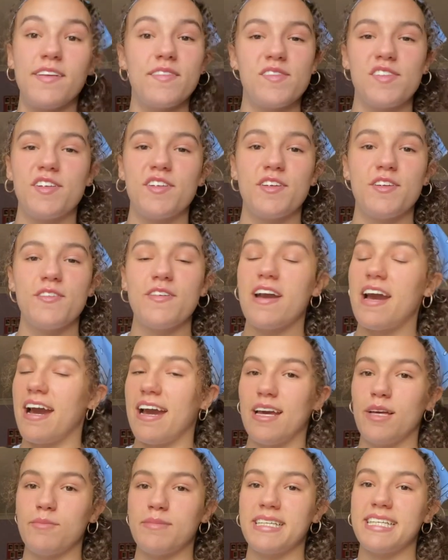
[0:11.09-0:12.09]
If you're new,
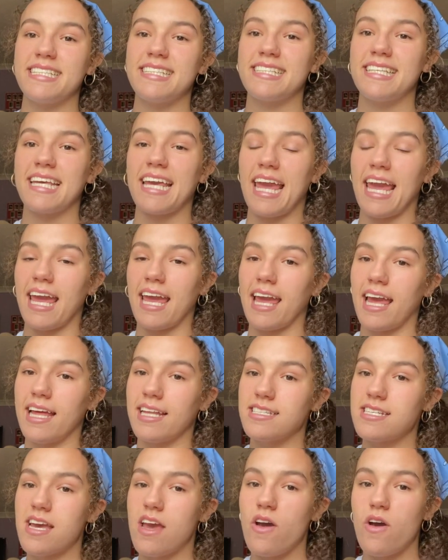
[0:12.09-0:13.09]
hi I'm Kensy
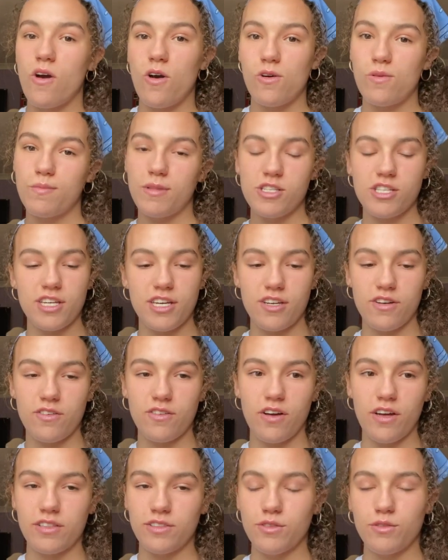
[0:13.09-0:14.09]
and on my
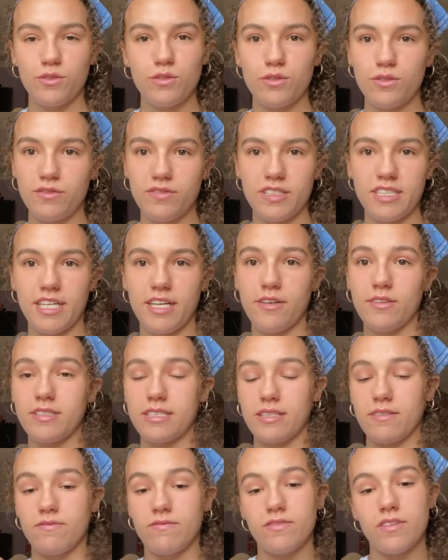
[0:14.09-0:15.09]
channel I do cool
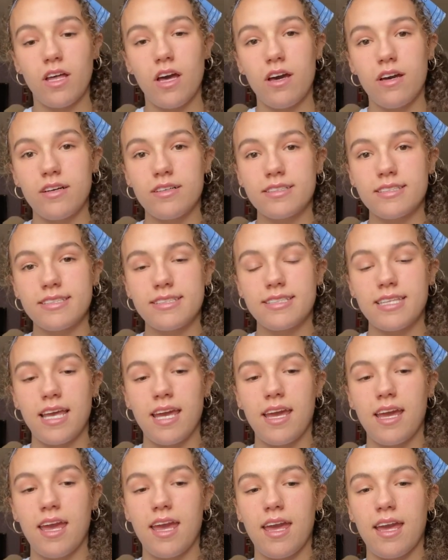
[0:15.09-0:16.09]
videos like vlogs
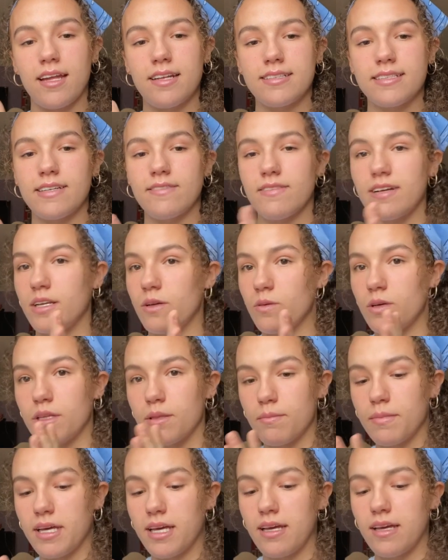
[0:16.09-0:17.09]
and get ready
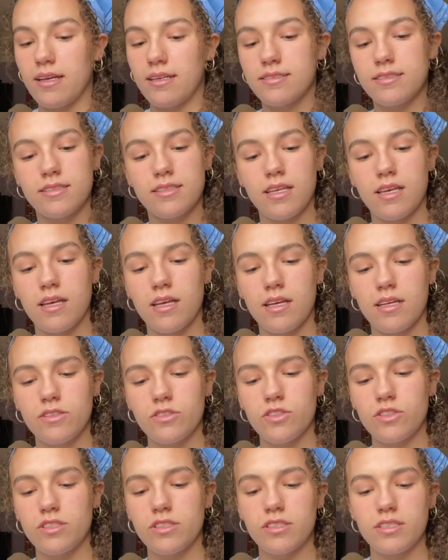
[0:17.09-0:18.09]
with me's
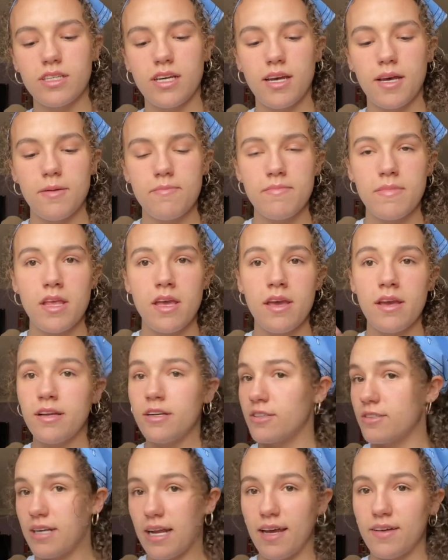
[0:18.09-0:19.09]
and just uh,
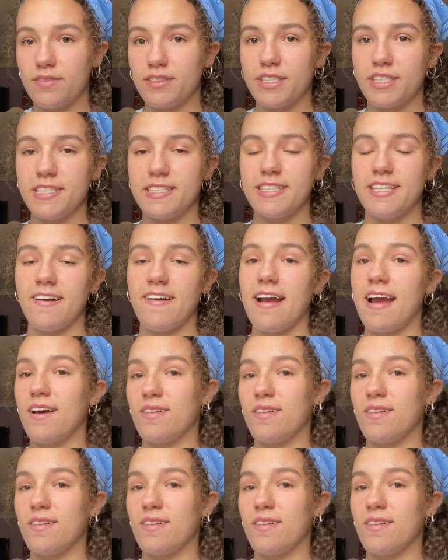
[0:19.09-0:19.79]
crafts here and there.